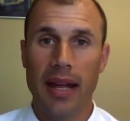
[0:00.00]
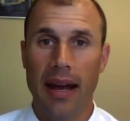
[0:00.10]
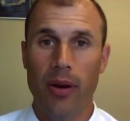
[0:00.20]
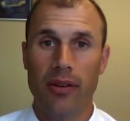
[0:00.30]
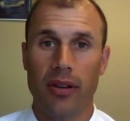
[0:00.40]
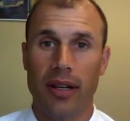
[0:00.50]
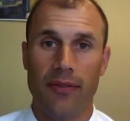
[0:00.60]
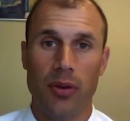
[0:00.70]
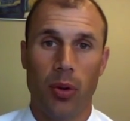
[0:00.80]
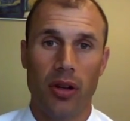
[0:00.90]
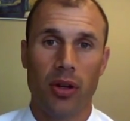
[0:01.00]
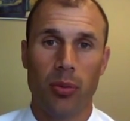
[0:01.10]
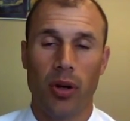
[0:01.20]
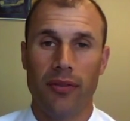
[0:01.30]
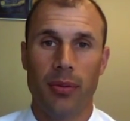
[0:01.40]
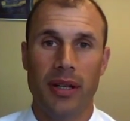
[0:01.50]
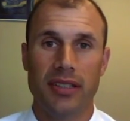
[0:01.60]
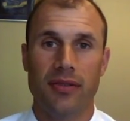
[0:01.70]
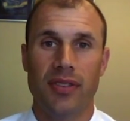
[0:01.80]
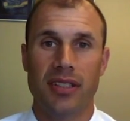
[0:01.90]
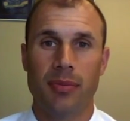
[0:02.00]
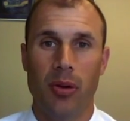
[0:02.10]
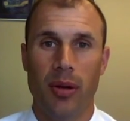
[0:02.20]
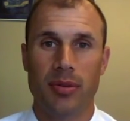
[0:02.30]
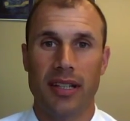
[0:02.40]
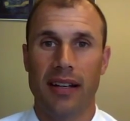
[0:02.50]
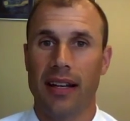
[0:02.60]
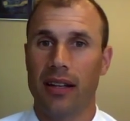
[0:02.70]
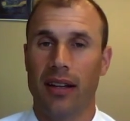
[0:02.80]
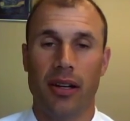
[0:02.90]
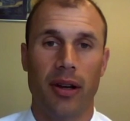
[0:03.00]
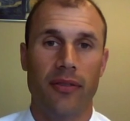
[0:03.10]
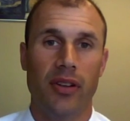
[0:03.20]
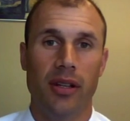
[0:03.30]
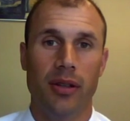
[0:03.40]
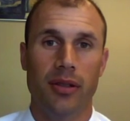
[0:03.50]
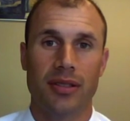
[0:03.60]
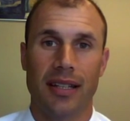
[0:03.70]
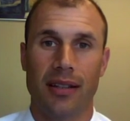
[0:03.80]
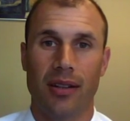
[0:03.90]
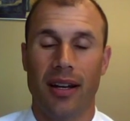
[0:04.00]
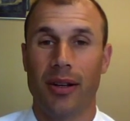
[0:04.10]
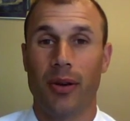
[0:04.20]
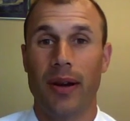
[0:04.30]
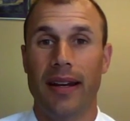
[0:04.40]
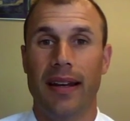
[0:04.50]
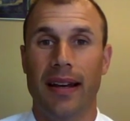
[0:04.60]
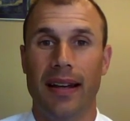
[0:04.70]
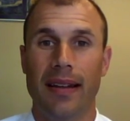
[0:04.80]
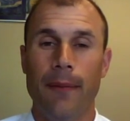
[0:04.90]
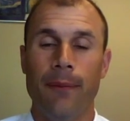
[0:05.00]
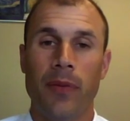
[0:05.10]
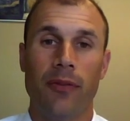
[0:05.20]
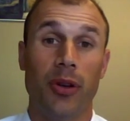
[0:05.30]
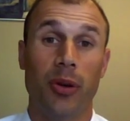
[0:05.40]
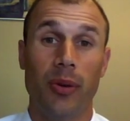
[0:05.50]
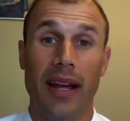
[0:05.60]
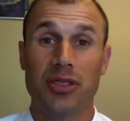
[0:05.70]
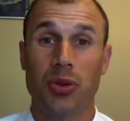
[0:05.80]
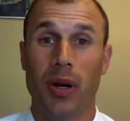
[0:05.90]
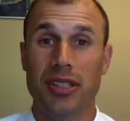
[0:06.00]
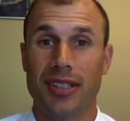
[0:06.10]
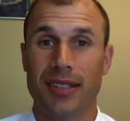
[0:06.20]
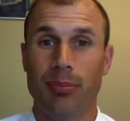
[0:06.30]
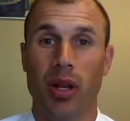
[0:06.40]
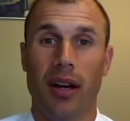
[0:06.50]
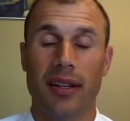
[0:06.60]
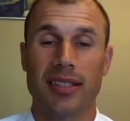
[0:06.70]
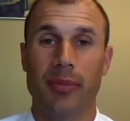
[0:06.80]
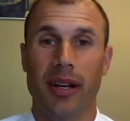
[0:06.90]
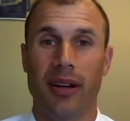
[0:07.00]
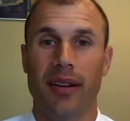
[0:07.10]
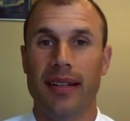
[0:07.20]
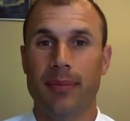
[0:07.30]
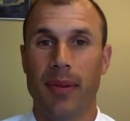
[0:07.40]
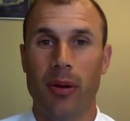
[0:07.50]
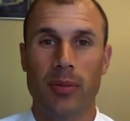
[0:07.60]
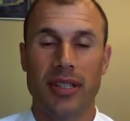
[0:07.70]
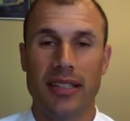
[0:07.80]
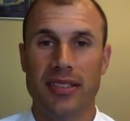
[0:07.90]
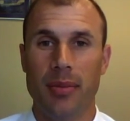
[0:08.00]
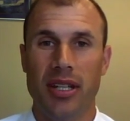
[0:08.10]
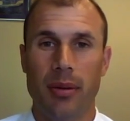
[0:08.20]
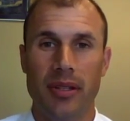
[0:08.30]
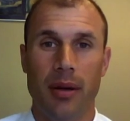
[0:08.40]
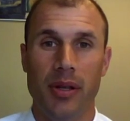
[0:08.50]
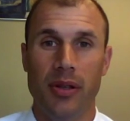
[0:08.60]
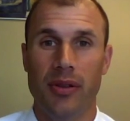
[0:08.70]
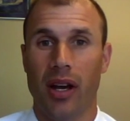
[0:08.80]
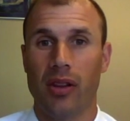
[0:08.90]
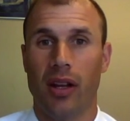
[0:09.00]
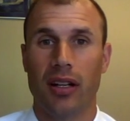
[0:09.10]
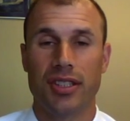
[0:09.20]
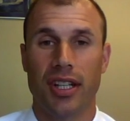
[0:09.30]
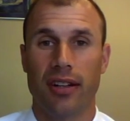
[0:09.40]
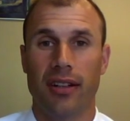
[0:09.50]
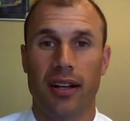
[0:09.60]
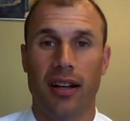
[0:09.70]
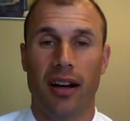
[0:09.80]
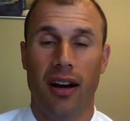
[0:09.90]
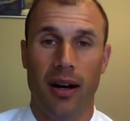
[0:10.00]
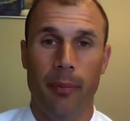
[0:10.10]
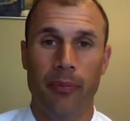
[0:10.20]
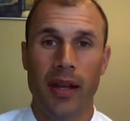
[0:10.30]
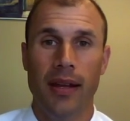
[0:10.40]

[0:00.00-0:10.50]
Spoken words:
however, if you want to learn more information, visit my website. I got a lot of great videos and a lot of great frequently asked question blogs up there. My website's www.lawsharing.com.